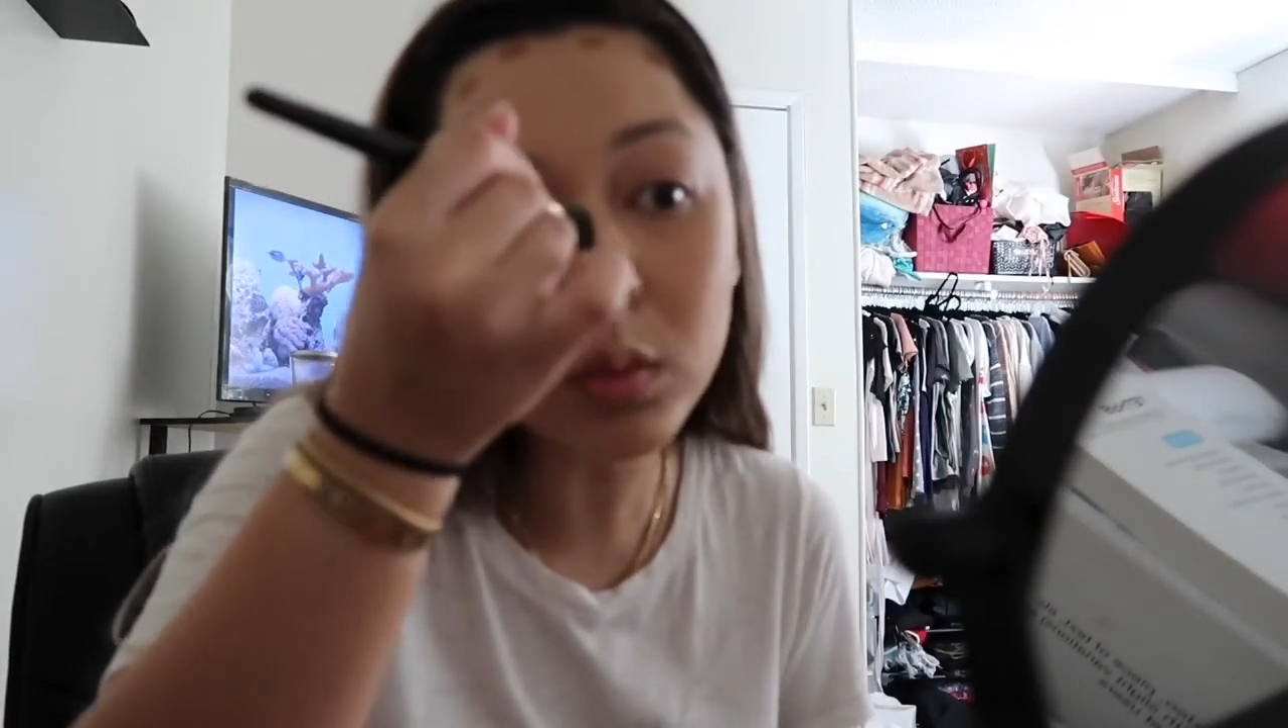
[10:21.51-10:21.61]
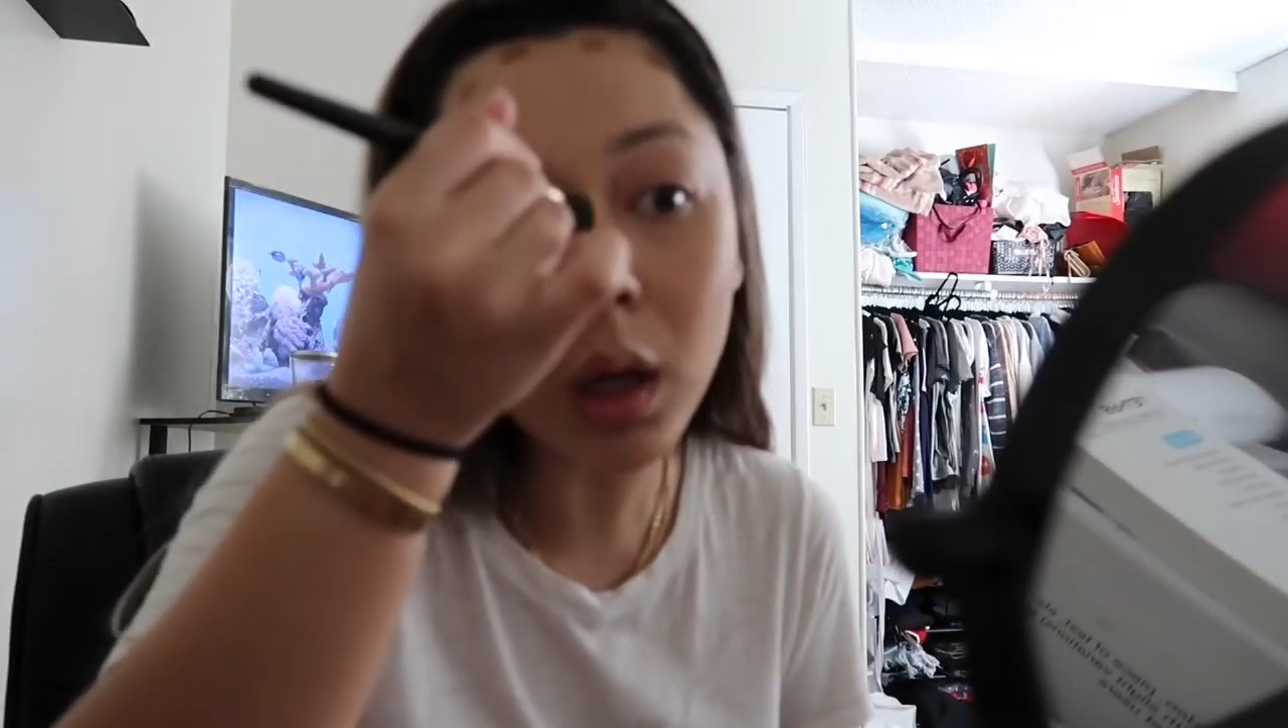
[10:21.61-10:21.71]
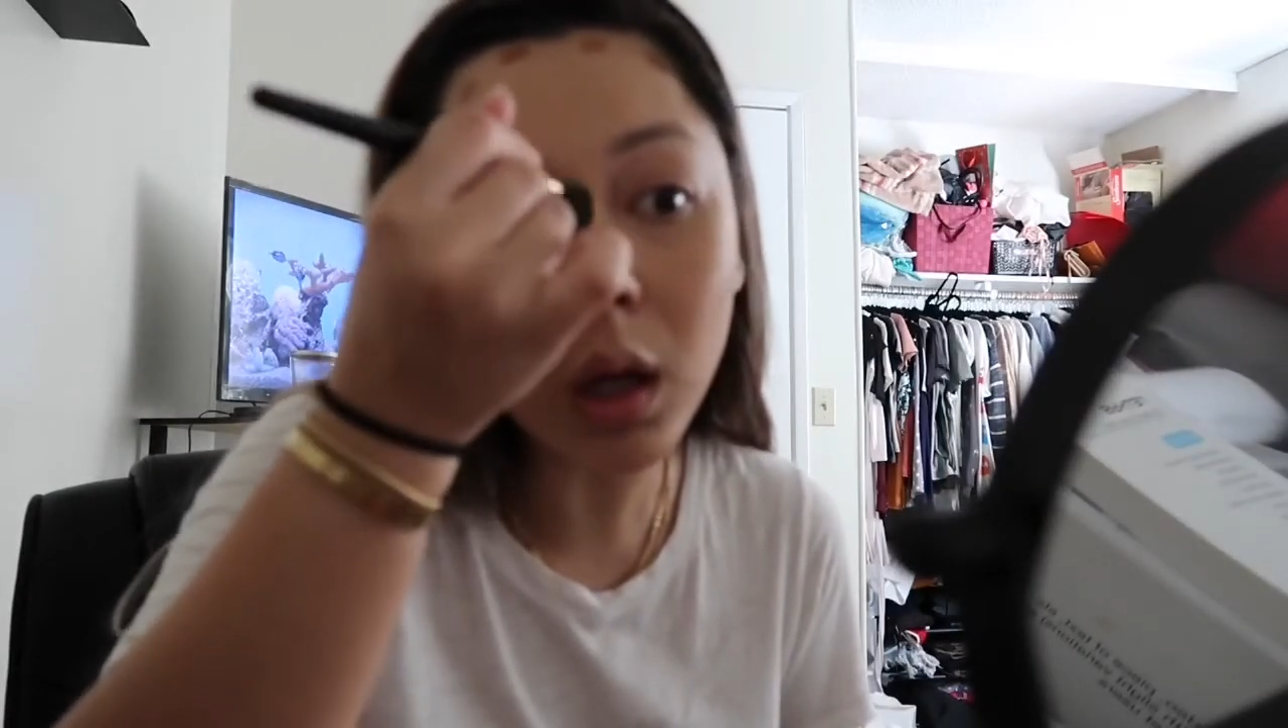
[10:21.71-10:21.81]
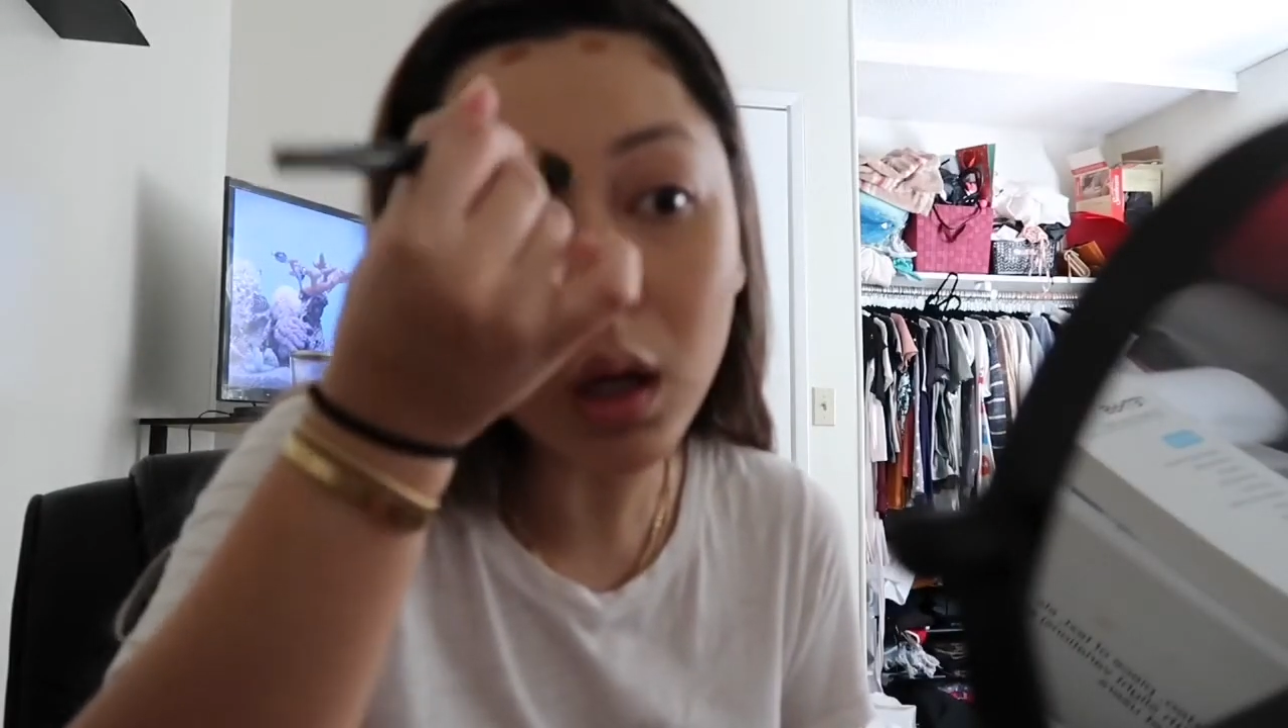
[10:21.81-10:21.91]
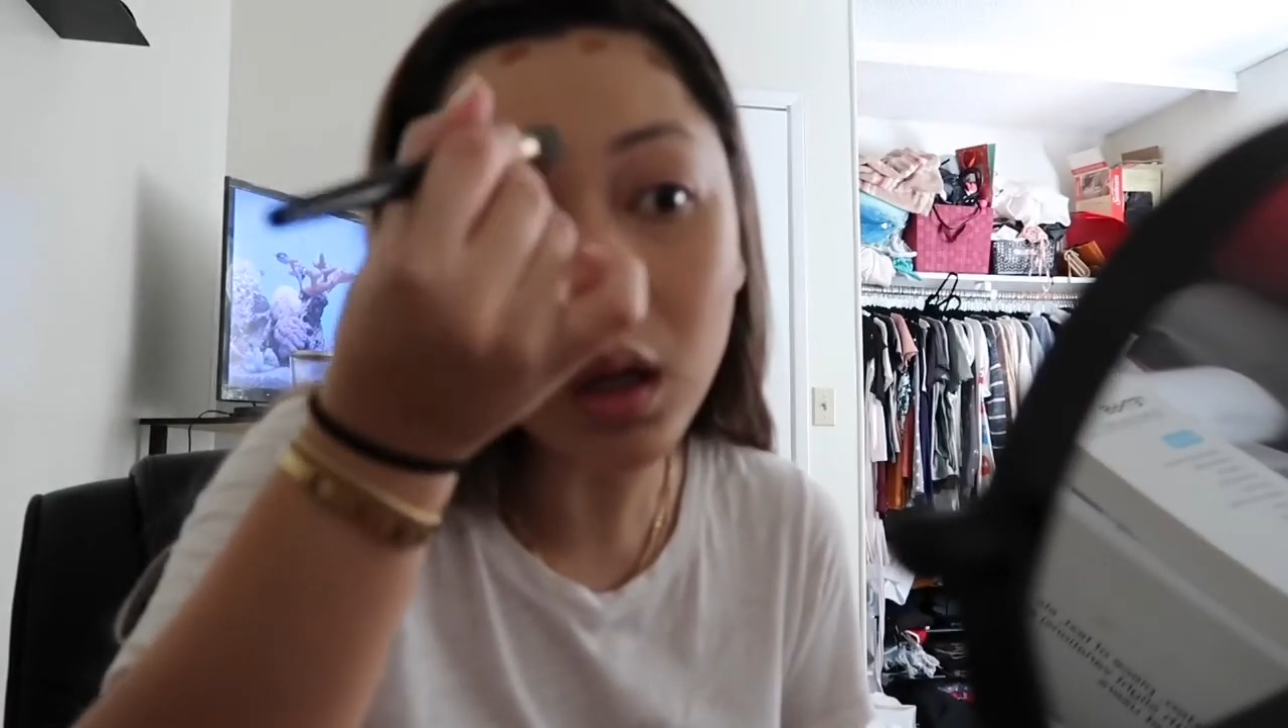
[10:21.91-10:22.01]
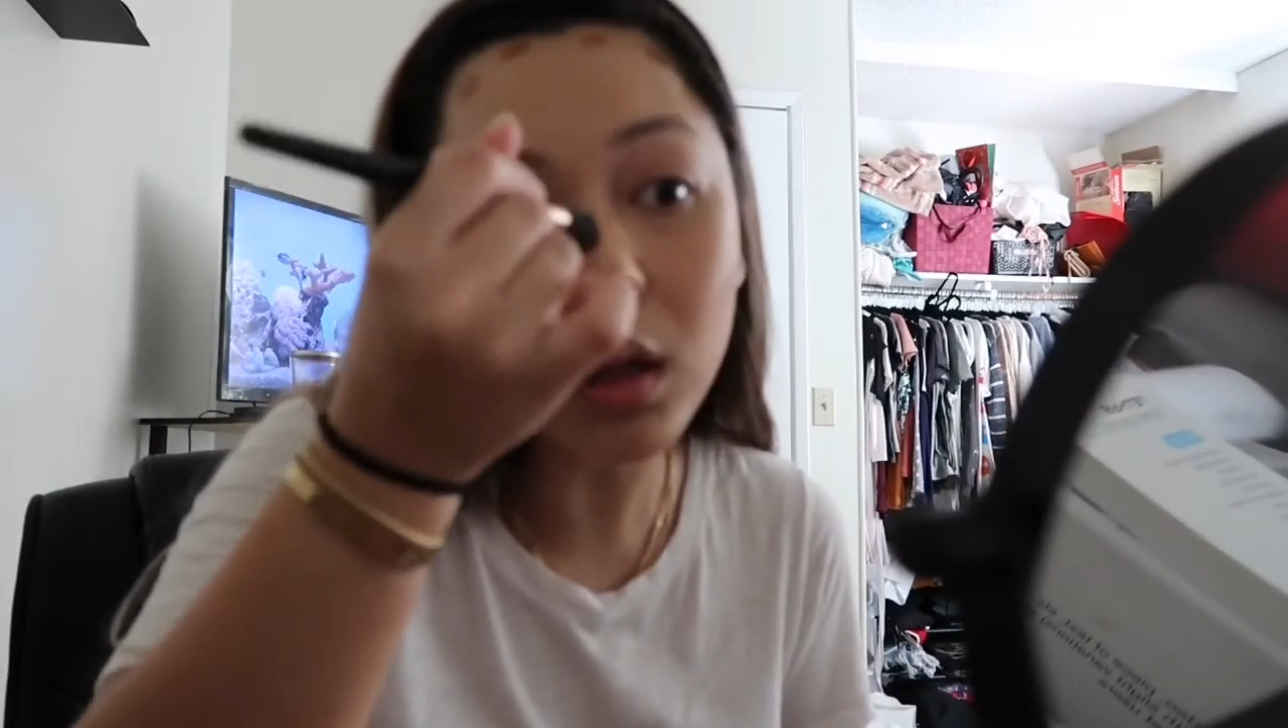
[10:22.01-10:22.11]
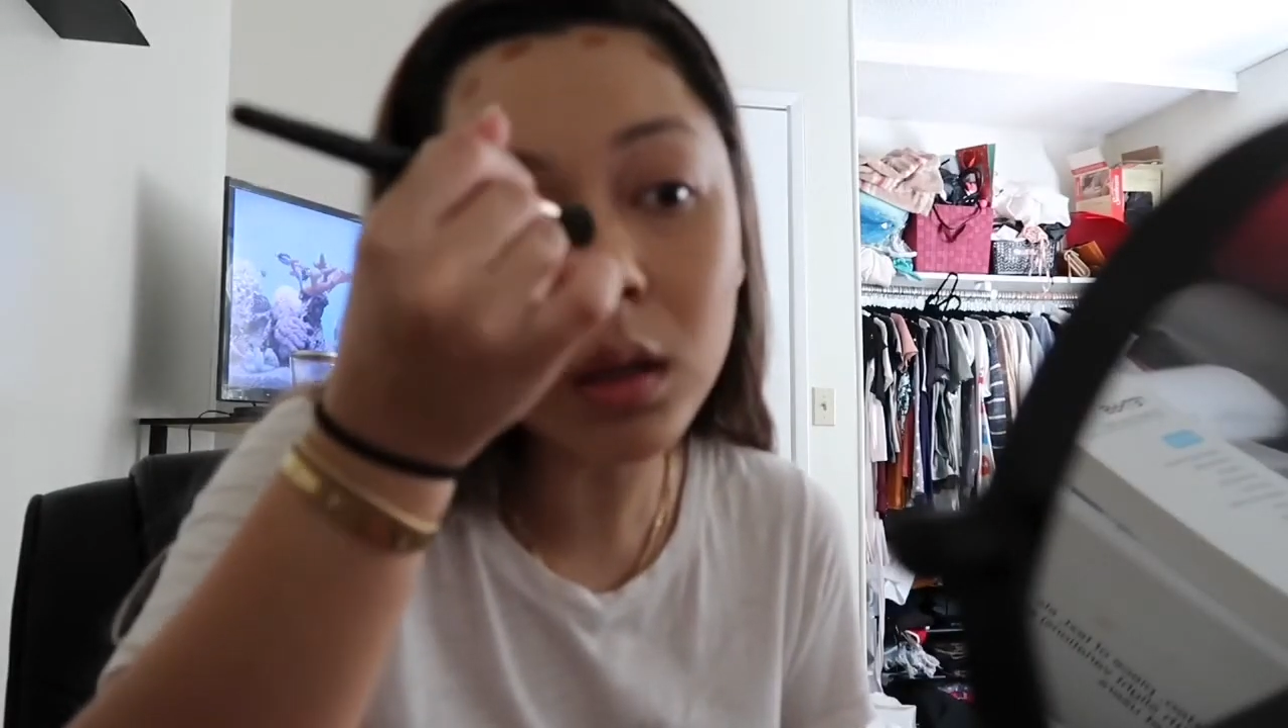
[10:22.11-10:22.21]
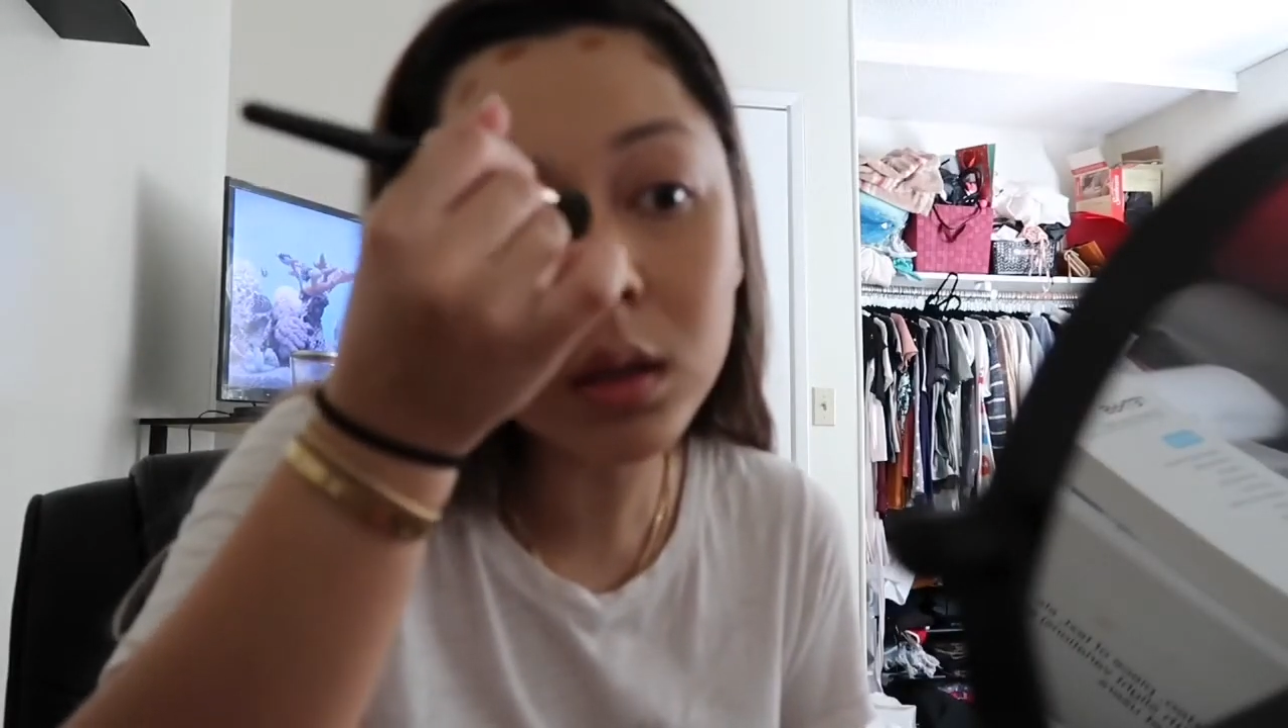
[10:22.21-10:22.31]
well,